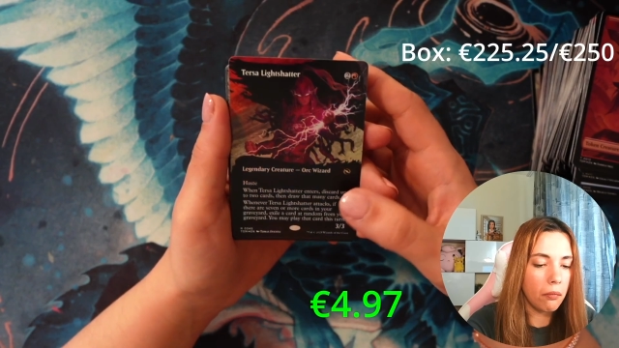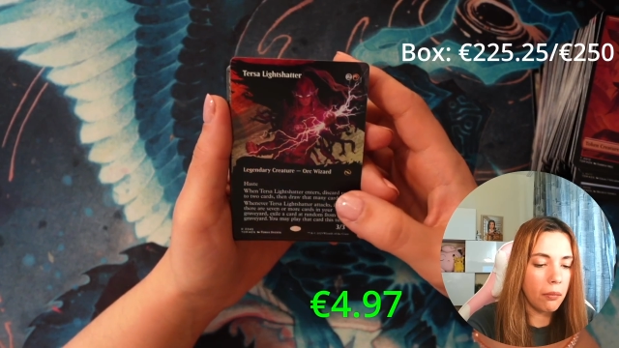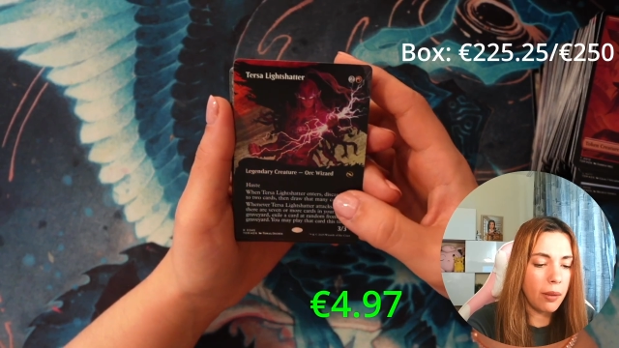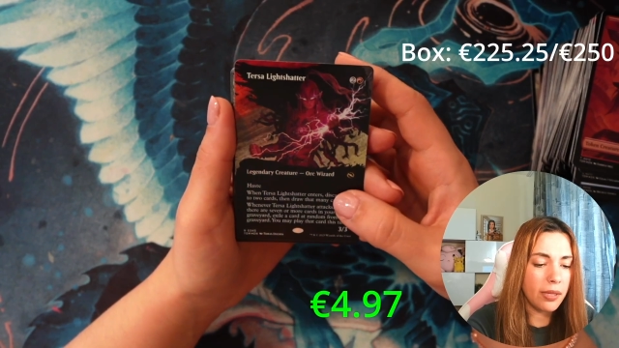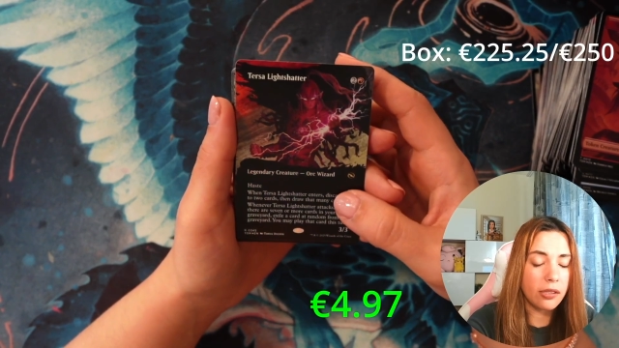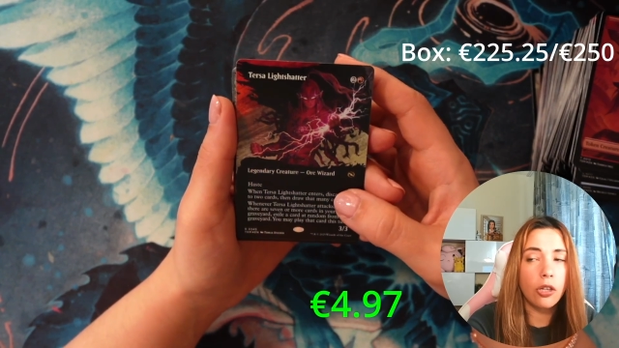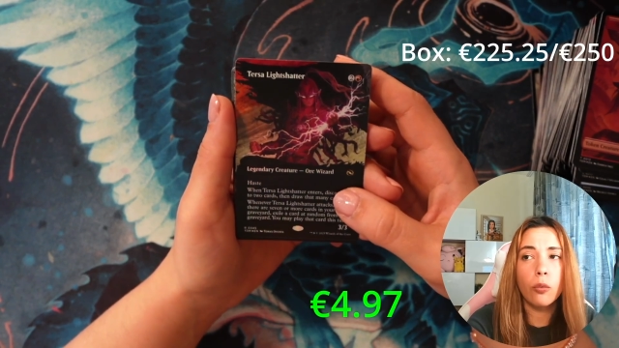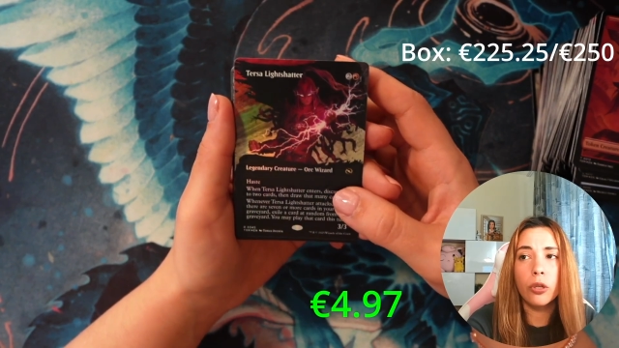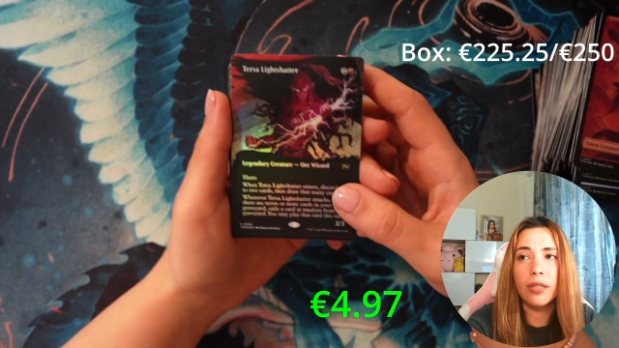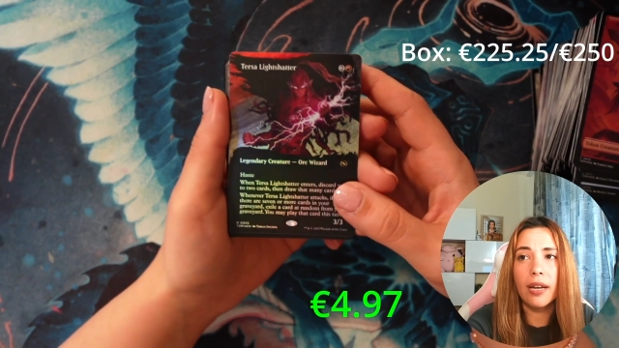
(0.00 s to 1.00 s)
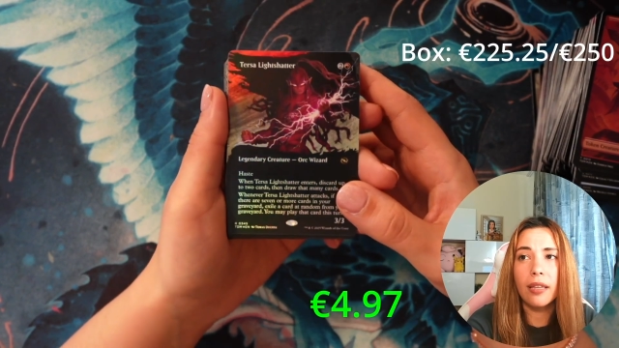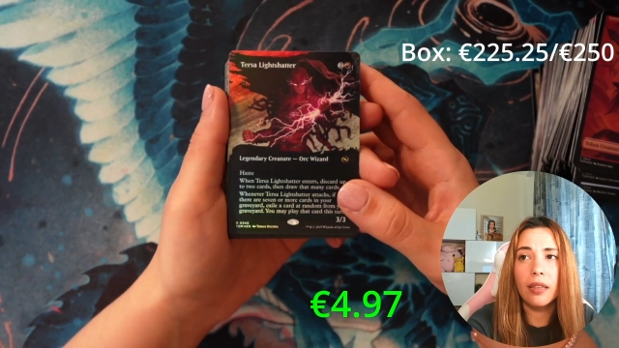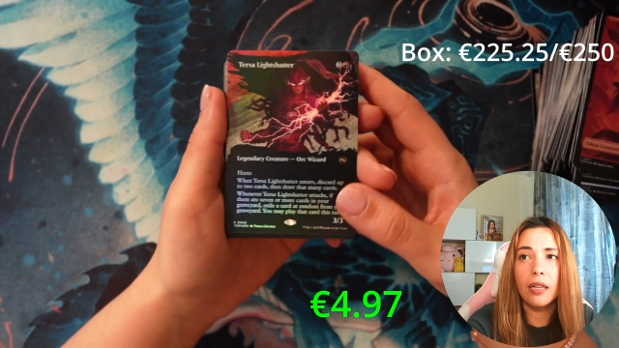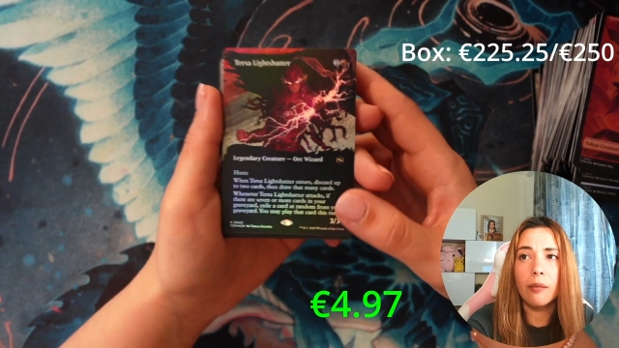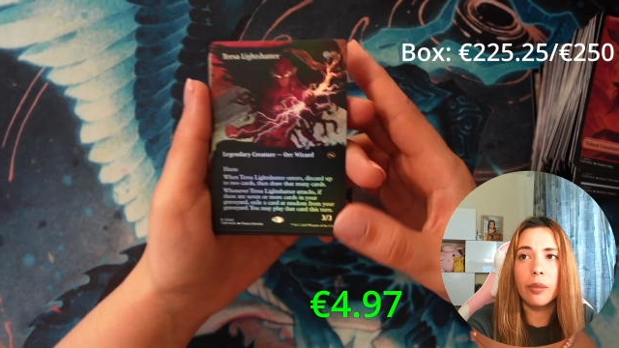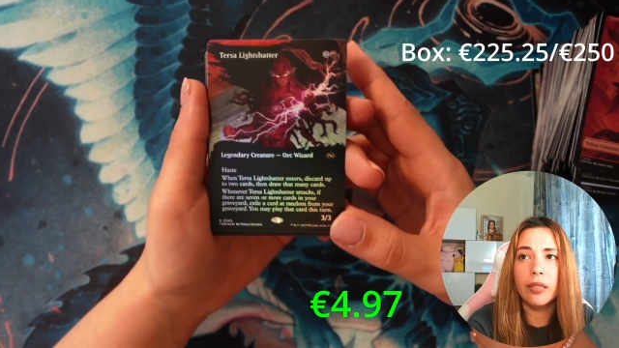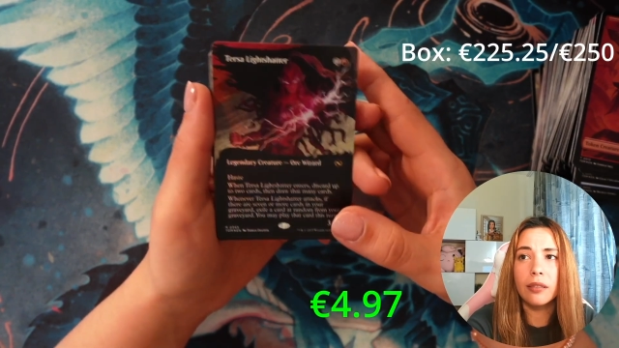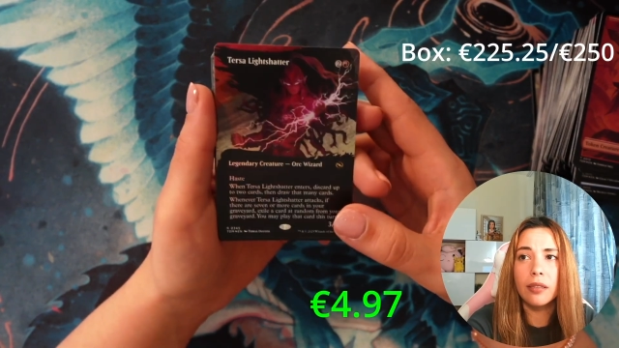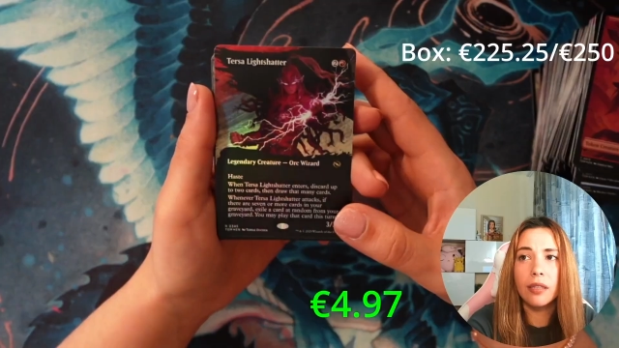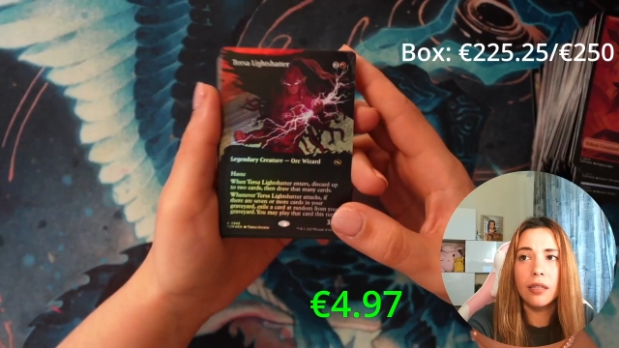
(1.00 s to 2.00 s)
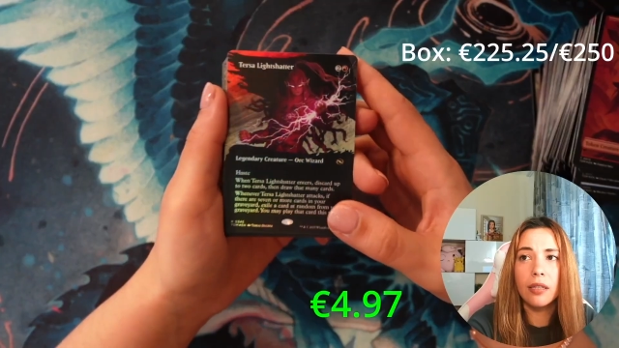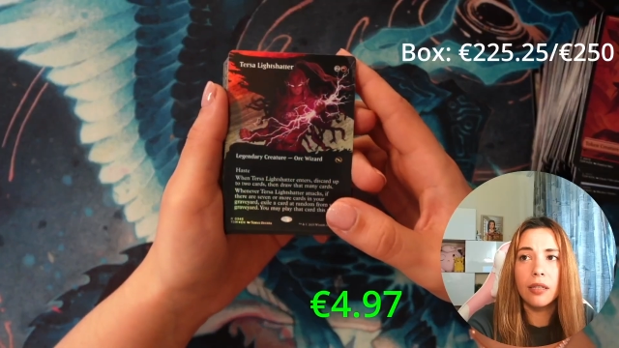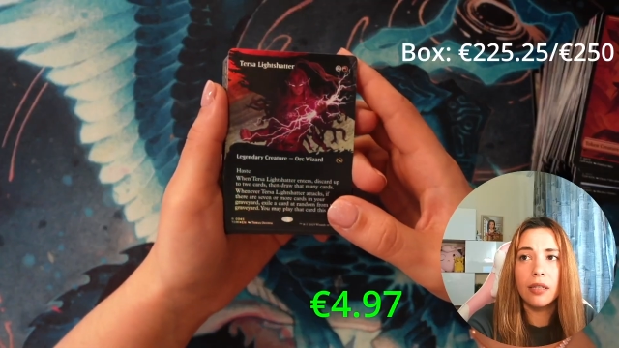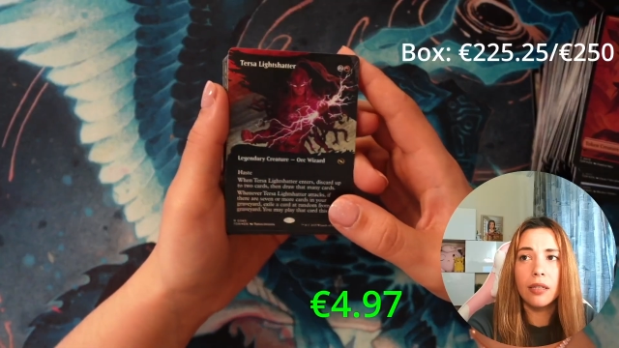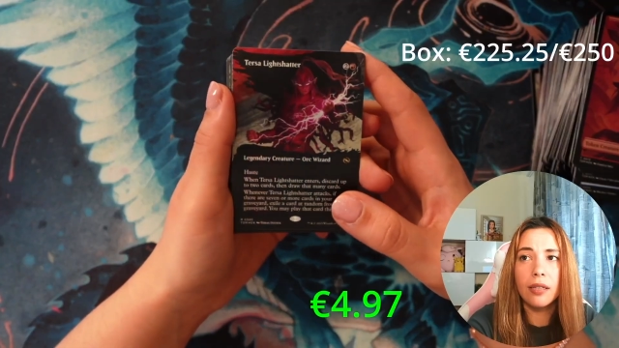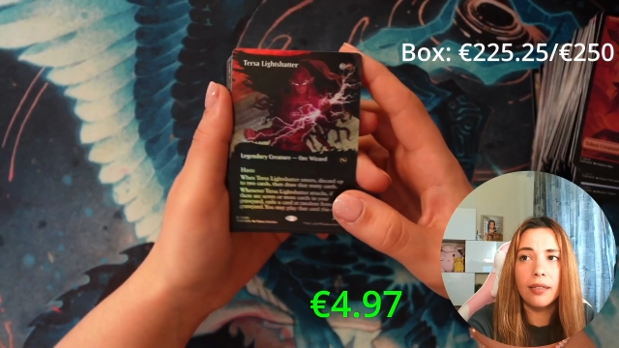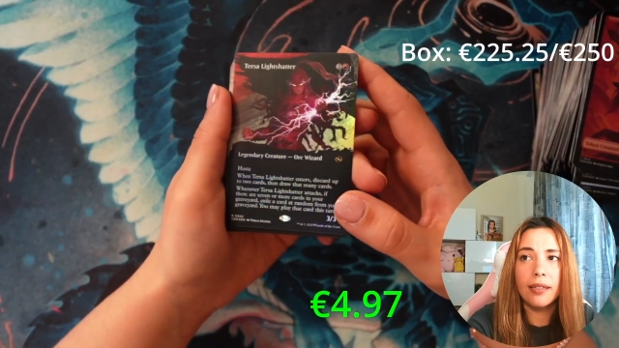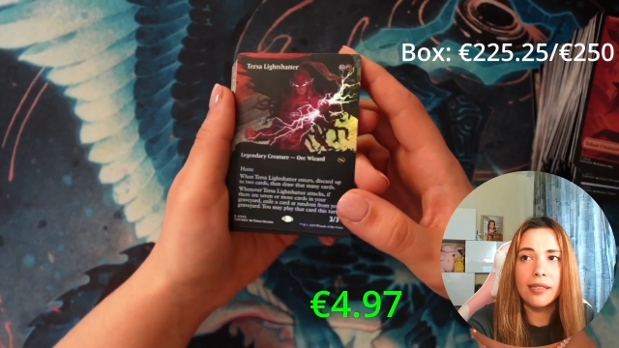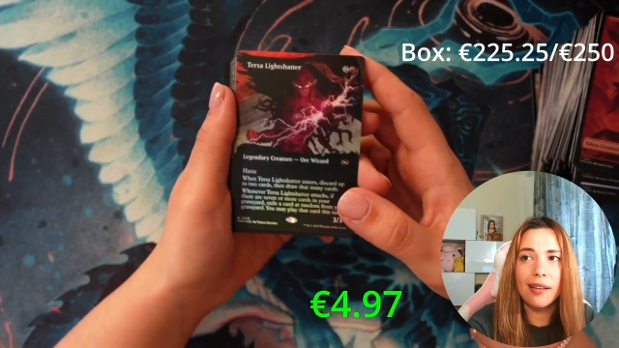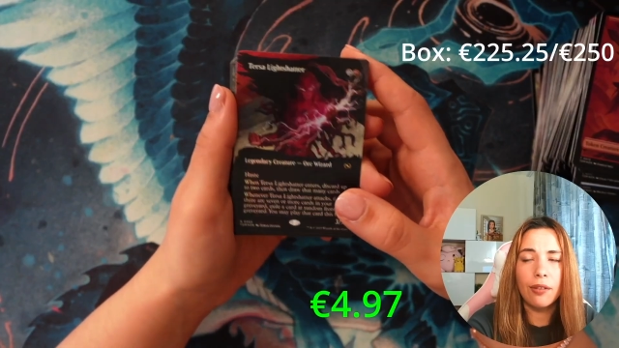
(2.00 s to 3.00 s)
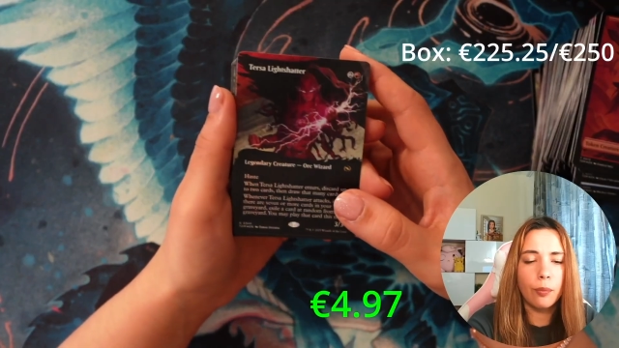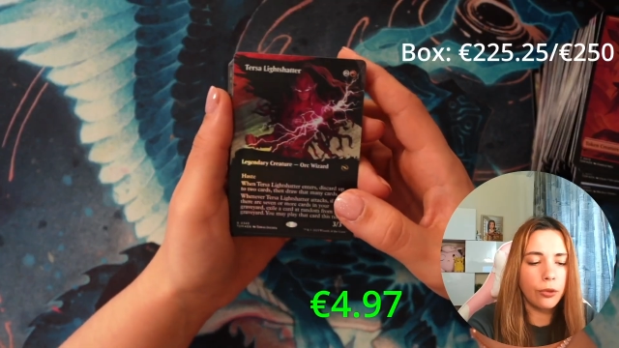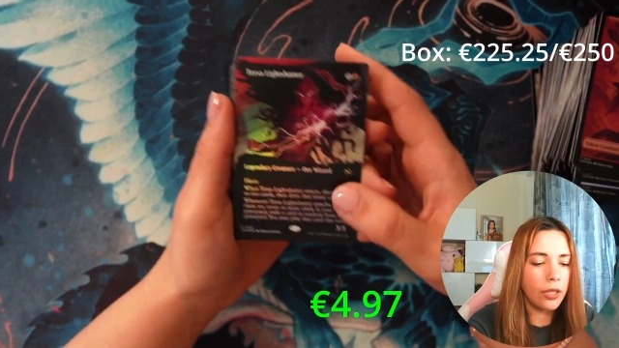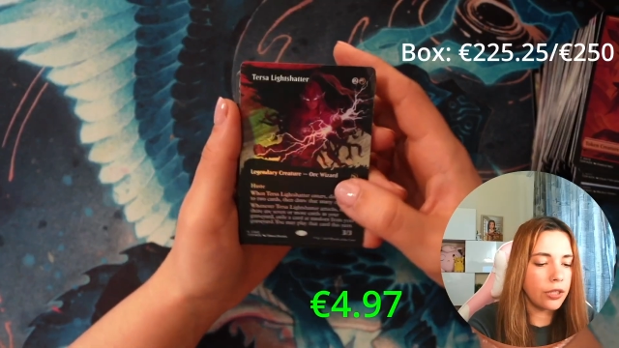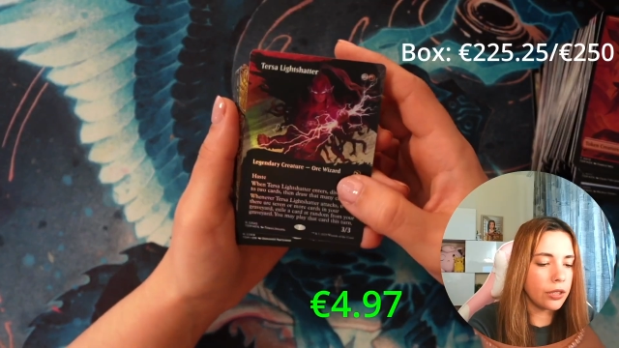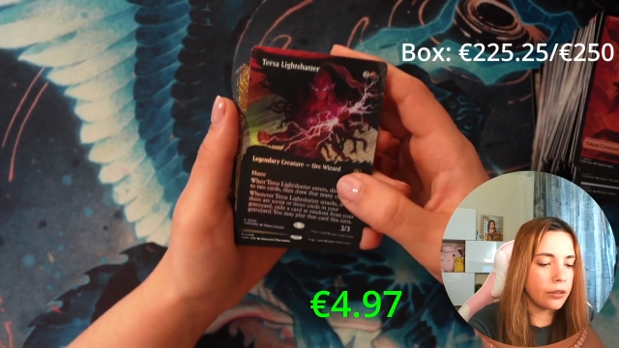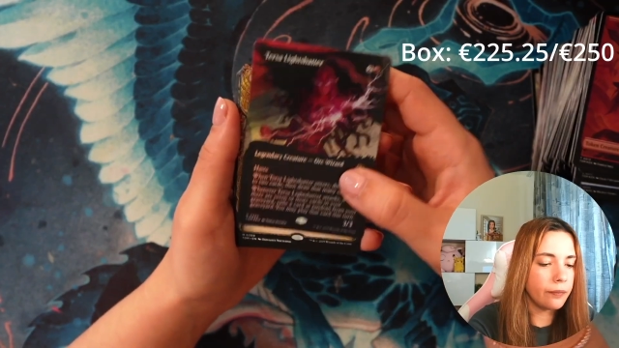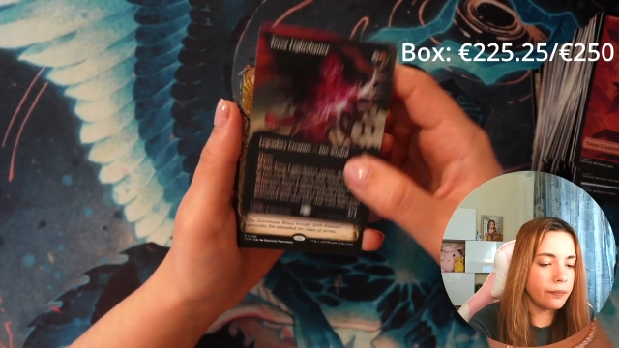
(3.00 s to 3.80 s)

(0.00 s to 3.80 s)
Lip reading: Maybe it's not worth anything, but it does have the potential.